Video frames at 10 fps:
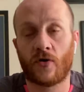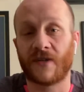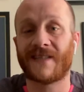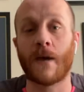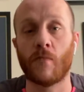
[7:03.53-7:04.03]

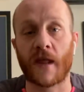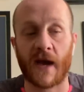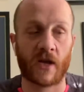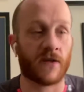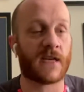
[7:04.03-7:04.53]
contend with
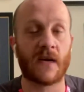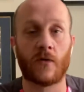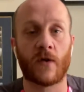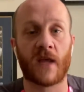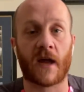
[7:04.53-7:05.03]
that. He contended
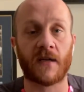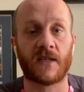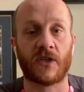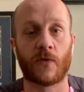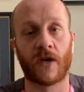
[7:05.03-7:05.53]
with the Eddie
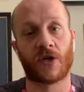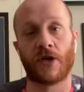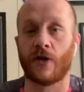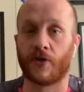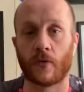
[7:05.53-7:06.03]

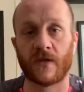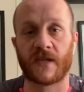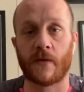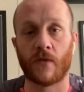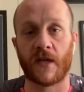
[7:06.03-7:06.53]
situation. He'll do the
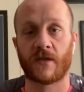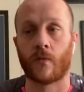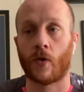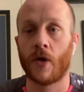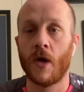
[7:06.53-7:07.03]
same with this
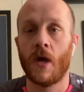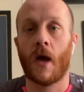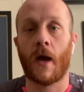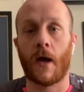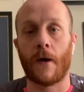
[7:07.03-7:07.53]
one.
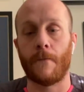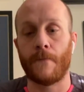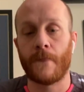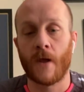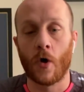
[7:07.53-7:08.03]

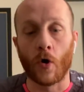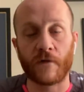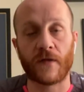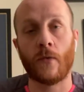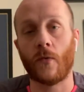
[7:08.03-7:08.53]

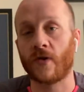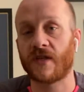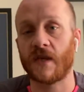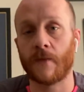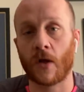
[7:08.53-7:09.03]
Hopefully we will
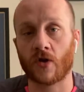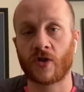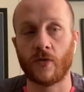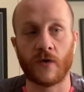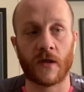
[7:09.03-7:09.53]
see him a lot
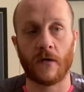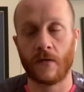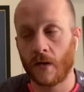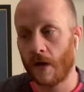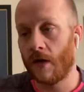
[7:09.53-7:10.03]
sooner
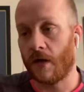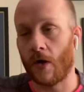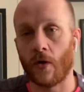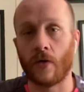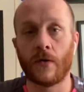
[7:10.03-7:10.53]
than,
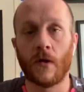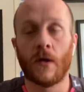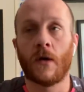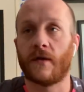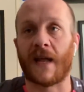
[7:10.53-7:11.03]

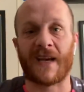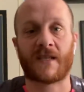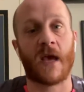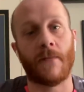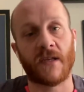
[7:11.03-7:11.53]
the
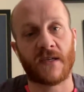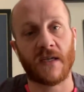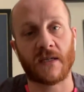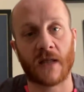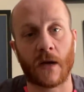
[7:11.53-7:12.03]
last game of the
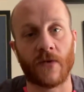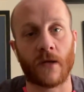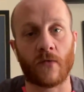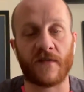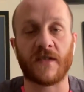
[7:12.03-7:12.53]
season like we
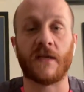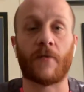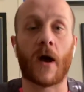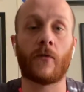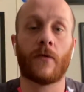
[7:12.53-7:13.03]
did with Izzy
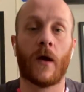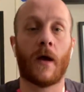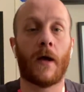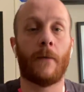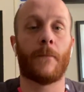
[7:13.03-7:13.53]
Brown.
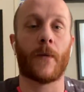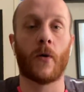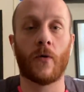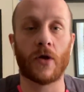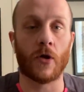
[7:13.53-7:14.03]

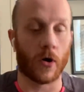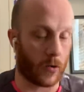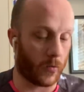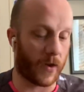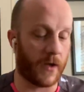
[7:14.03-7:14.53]
But,
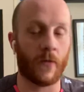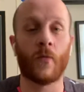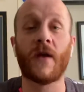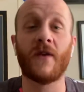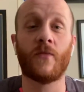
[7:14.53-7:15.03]

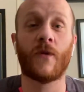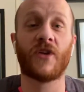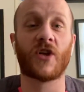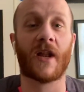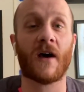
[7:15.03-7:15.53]
we
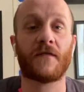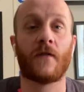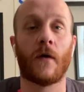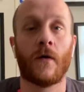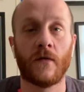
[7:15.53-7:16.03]
shall have
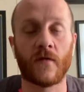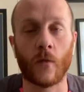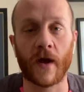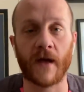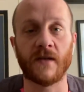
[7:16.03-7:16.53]
to
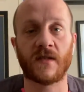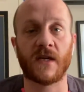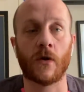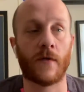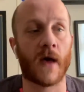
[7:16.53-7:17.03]
wait and
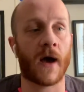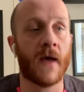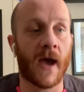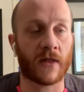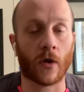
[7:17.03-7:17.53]
see on that.
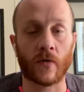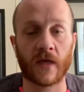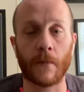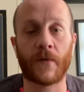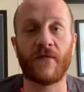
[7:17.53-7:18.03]
I do
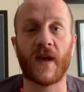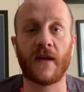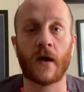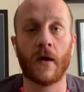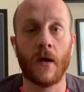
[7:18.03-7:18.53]
think
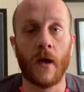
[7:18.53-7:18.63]
Poveda